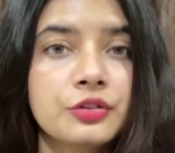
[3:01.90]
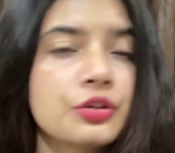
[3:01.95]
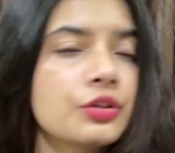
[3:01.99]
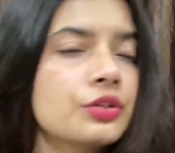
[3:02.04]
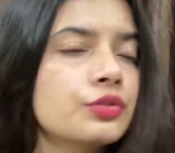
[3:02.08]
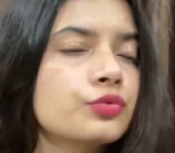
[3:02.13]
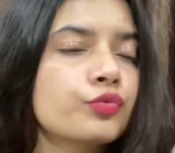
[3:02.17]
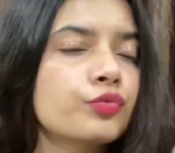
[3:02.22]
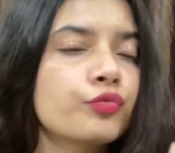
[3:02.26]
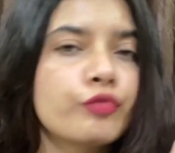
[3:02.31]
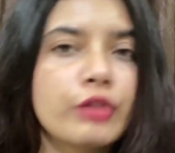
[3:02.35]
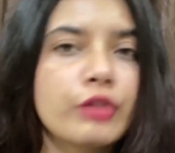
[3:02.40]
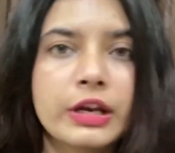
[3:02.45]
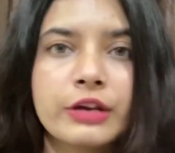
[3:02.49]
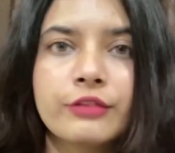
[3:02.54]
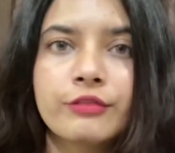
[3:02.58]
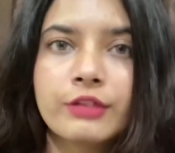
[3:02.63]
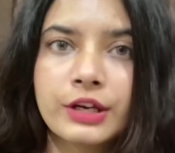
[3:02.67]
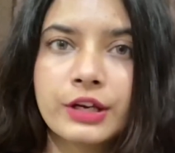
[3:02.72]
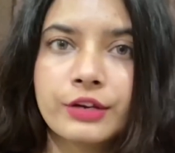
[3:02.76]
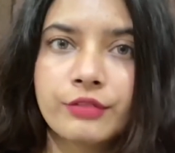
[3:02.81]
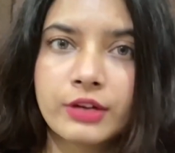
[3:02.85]
is very
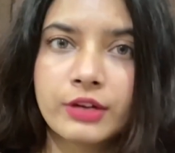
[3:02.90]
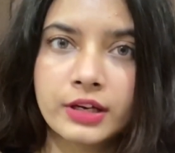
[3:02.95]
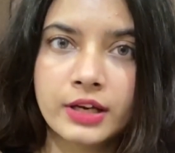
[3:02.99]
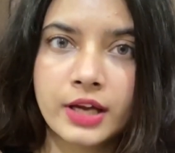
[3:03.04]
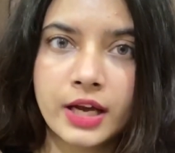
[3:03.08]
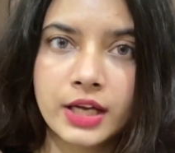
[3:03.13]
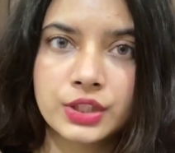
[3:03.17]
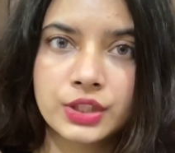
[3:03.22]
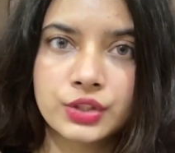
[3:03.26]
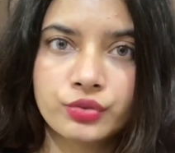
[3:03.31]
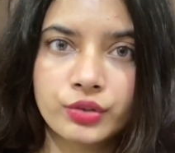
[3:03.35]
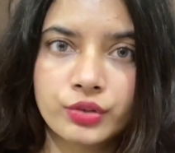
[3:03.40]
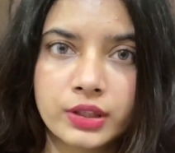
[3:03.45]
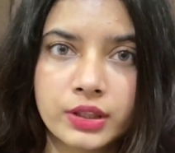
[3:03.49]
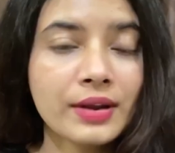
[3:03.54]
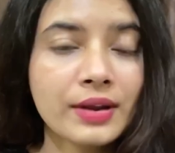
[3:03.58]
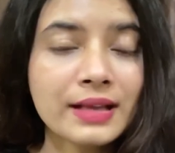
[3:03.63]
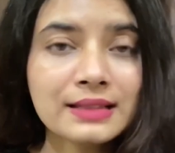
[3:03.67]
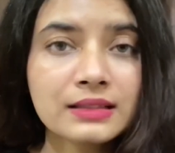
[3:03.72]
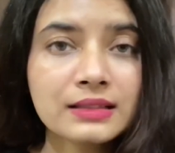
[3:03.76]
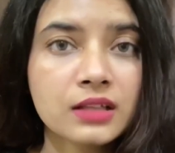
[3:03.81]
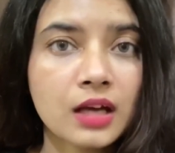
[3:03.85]
hydrating.
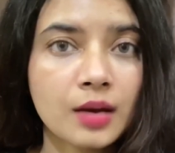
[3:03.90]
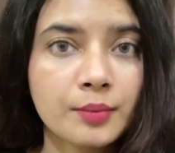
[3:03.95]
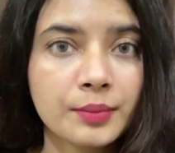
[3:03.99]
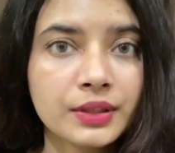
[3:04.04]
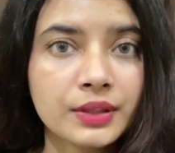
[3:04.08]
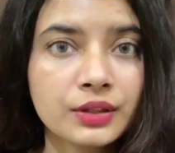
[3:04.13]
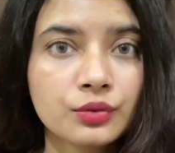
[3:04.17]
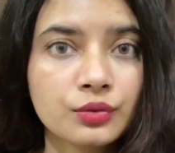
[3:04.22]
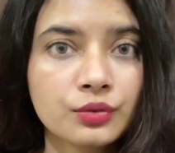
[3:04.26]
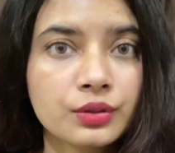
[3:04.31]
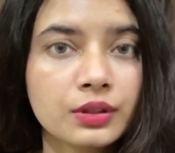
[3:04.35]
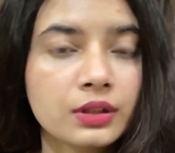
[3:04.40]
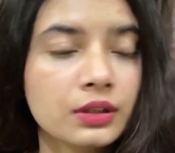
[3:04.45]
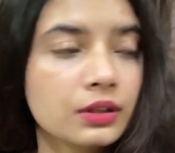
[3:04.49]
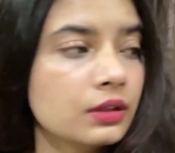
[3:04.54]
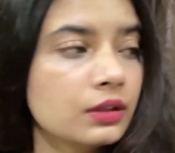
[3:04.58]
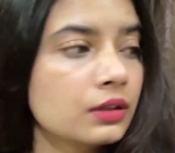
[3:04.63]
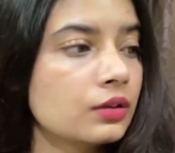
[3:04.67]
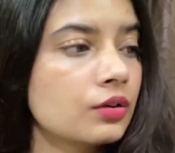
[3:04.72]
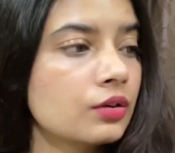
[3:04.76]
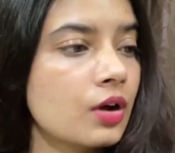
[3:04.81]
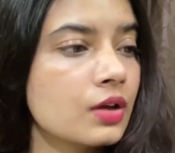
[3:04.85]
Next, coming to
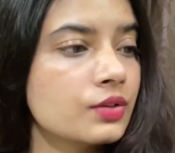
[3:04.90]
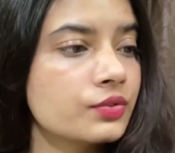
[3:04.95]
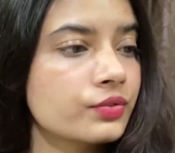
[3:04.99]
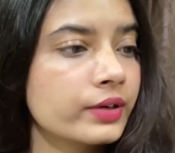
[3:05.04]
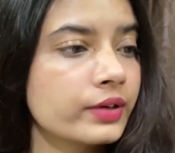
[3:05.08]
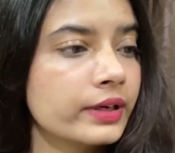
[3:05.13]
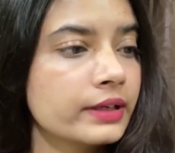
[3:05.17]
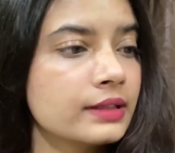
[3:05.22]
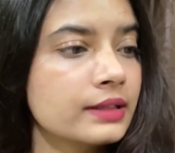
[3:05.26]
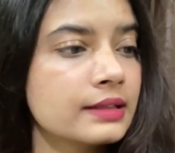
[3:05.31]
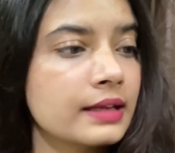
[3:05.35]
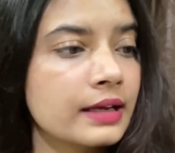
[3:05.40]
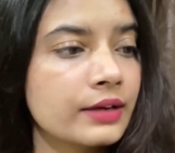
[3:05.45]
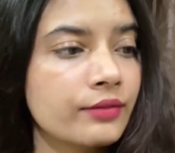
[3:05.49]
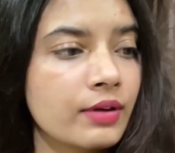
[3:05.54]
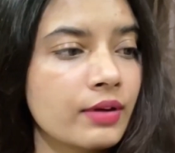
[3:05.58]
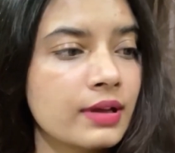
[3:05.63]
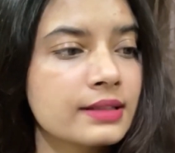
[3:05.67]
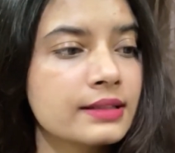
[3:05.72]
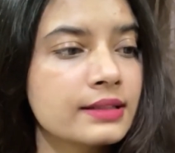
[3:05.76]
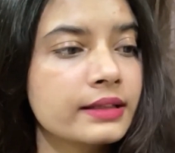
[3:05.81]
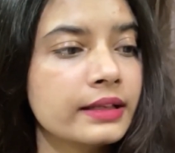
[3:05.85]
the Cosrx
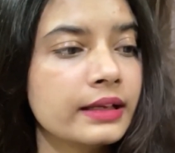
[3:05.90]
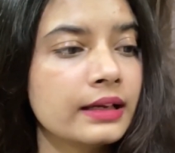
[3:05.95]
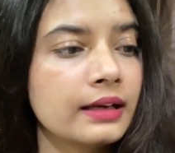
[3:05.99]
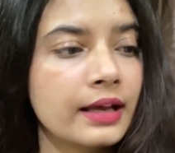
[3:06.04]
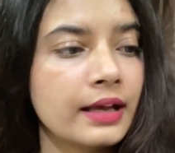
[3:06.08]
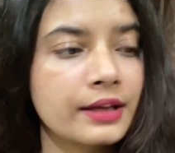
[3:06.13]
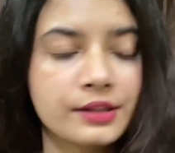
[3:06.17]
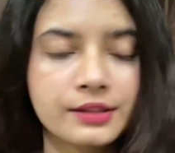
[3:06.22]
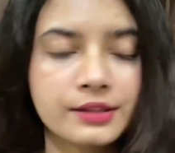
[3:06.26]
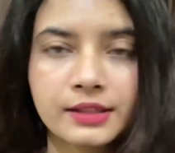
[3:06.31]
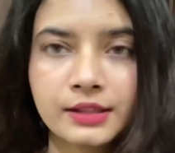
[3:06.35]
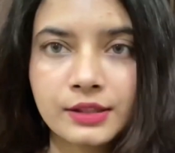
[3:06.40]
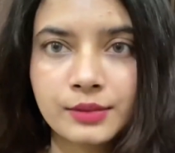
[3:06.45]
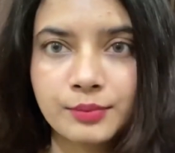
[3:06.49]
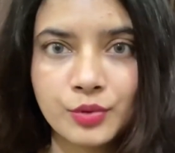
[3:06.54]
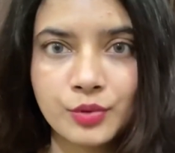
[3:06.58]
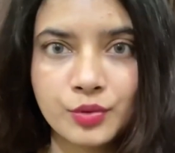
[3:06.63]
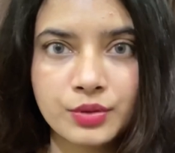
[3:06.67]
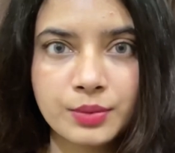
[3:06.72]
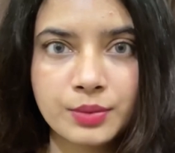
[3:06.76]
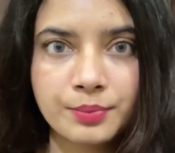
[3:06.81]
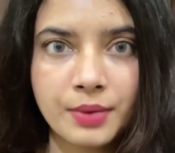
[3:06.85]
Advanced Nail 96
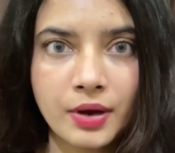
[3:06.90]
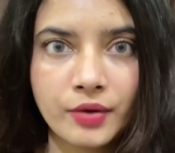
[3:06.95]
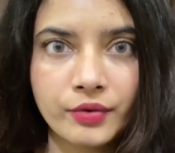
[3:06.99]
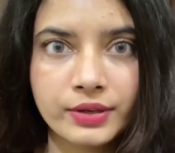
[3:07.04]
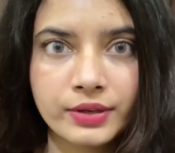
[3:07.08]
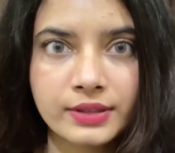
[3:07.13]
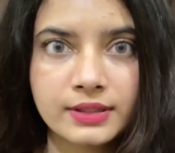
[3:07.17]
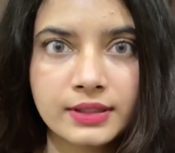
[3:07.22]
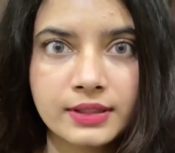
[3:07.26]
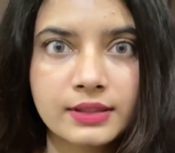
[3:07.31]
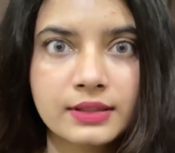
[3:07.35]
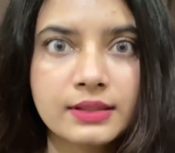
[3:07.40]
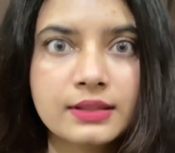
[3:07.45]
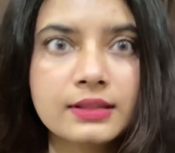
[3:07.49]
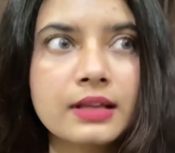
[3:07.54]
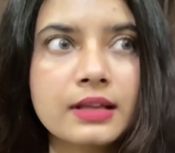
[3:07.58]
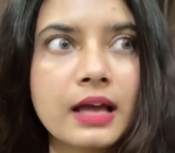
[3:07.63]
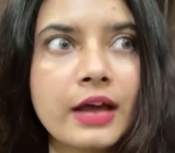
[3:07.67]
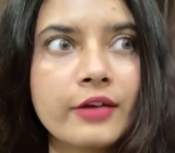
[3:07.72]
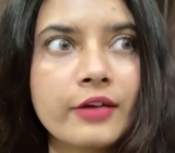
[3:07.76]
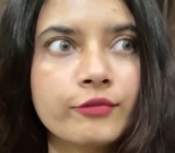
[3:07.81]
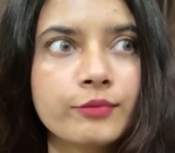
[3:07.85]
Mucin Power Essence,
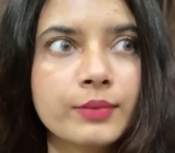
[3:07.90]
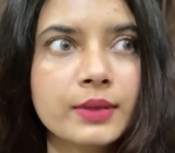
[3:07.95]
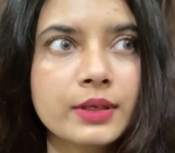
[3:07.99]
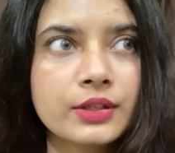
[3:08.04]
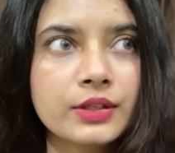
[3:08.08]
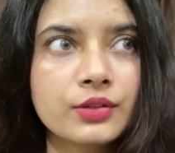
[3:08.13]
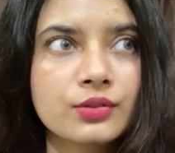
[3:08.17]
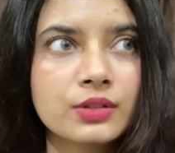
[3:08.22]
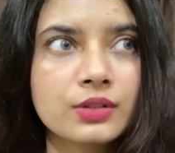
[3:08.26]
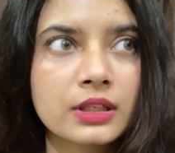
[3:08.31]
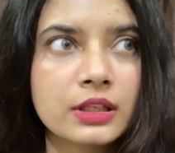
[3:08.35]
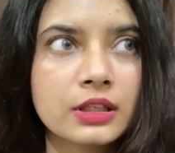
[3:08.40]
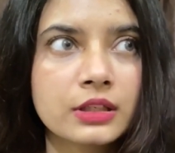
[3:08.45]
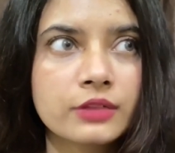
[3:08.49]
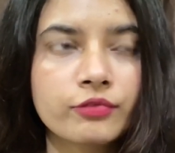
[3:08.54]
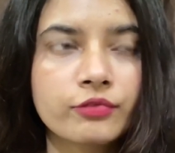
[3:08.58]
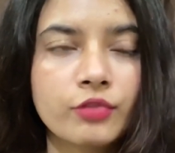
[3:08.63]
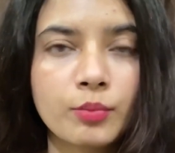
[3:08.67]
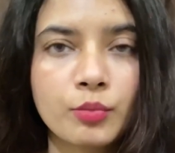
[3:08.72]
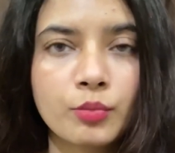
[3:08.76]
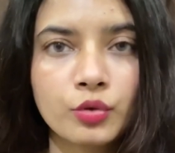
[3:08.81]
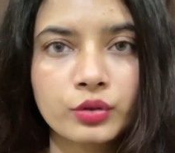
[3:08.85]
I've been using it
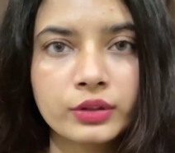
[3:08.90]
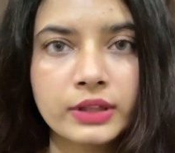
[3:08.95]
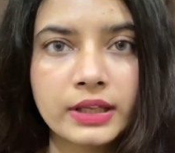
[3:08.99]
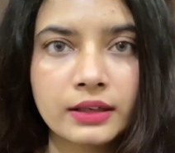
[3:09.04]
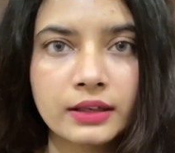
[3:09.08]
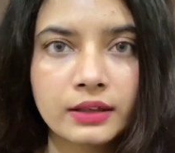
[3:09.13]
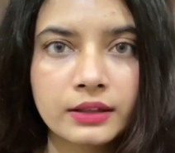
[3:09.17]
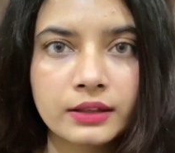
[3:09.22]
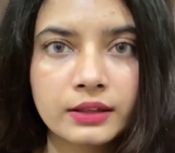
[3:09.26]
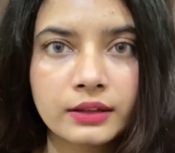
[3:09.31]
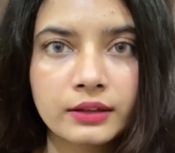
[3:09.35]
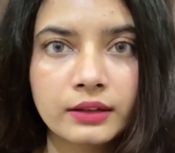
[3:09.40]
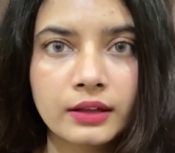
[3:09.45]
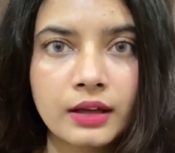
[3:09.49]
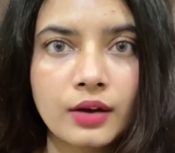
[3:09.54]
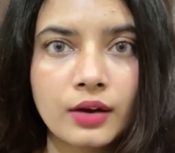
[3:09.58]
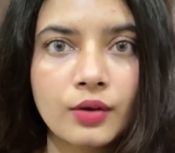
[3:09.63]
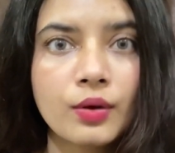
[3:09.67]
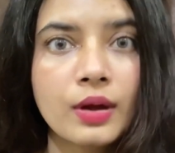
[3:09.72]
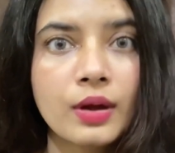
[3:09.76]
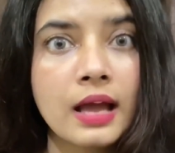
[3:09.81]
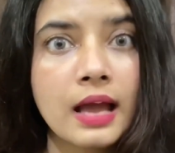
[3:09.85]
for more than a year
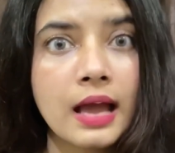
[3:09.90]
now,